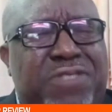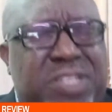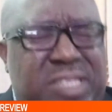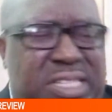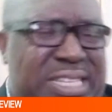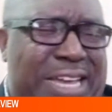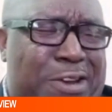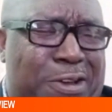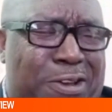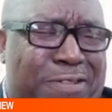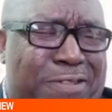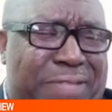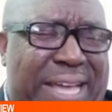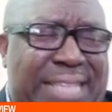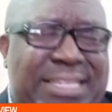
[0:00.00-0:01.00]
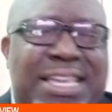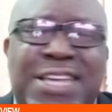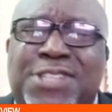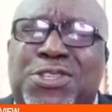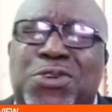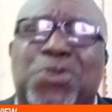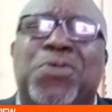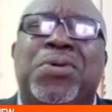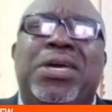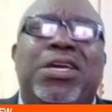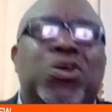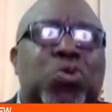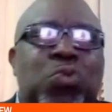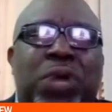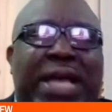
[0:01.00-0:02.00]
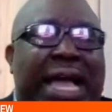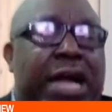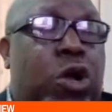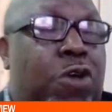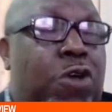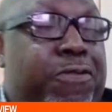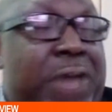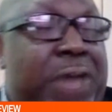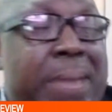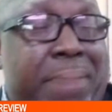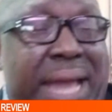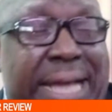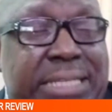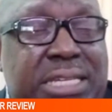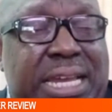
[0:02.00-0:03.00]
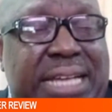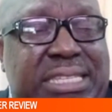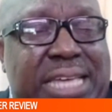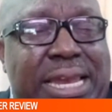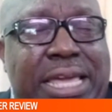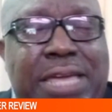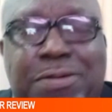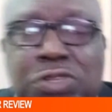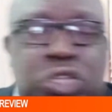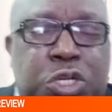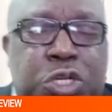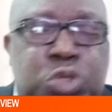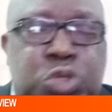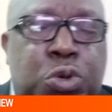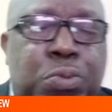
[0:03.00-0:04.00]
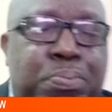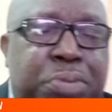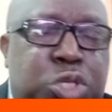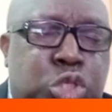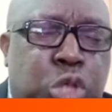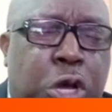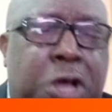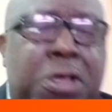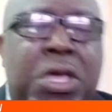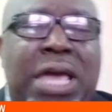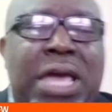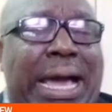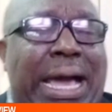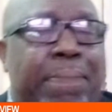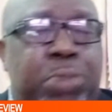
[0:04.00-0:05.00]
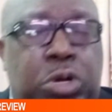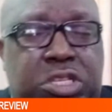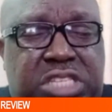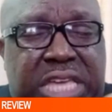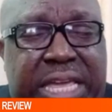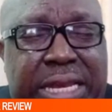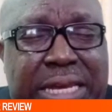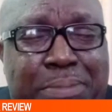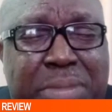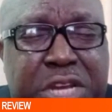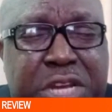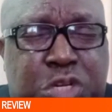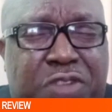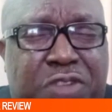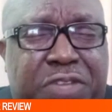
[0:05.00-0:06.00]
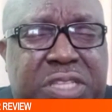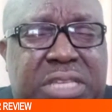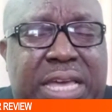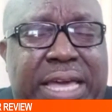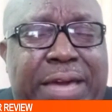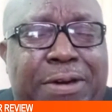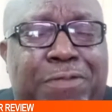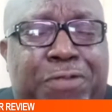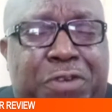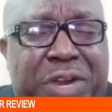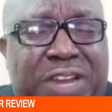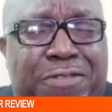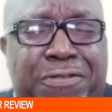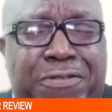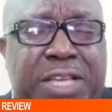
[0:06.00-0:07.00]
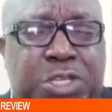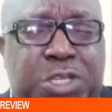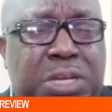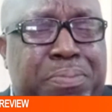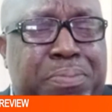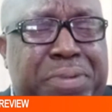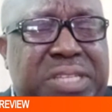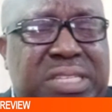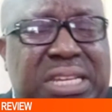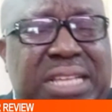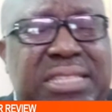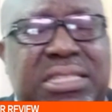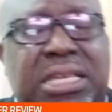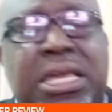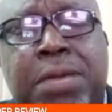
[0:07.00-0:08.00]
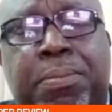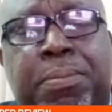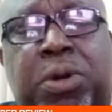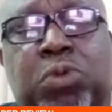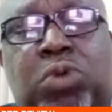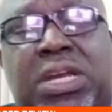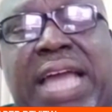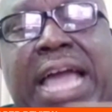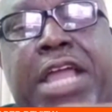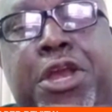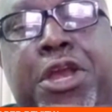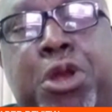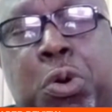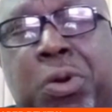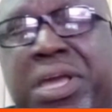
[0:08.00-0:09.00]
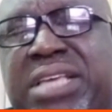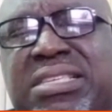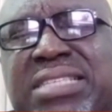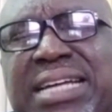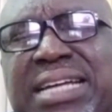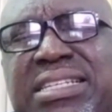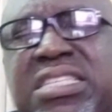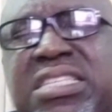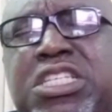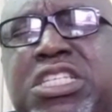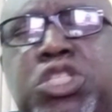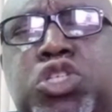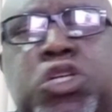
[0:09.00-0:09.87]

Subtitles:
visit and all of that. So we can't confirm that, Natalie, just to be sure. I'm not in Ministry of Foreign Affairs or the presidency. But what I know is that this thing